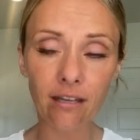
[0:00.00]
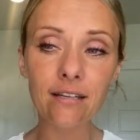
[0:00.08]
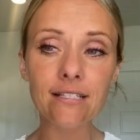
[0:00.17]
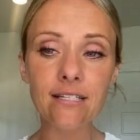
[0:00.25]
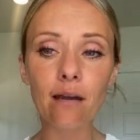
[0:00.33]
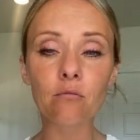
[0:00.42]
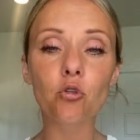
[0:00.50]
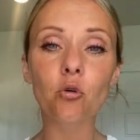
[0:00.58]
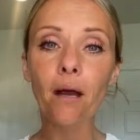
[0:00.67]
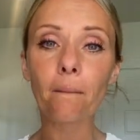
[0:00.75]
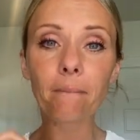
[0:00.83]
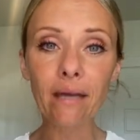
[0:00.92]
It is time to
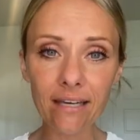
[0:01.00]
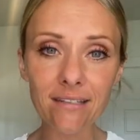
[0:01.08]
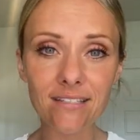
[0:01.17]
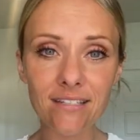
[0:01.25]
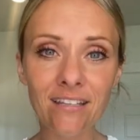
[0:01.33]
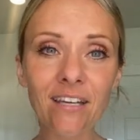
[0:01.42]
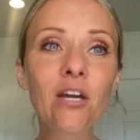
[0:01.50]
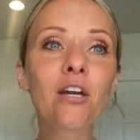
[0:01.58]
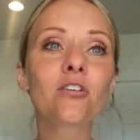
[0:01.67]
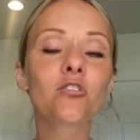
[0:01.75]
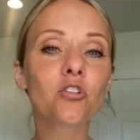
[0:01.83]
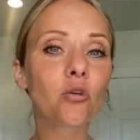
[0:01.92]
commit
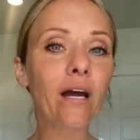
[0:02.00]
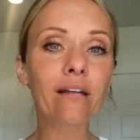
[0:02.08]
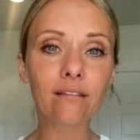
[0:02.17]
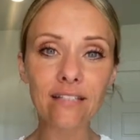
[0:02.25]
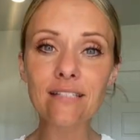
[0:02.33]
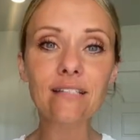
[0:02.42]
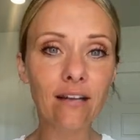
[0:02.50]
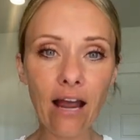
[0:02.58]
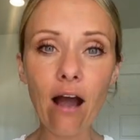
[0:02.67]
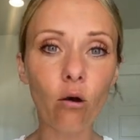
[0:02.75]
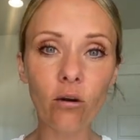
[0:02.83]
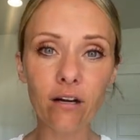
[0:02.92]
to at least an
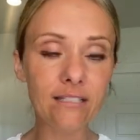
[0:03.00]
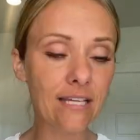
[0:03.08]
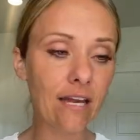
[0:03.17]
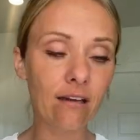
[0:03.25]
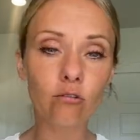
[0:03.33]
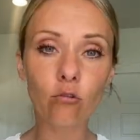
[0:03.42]
hour a day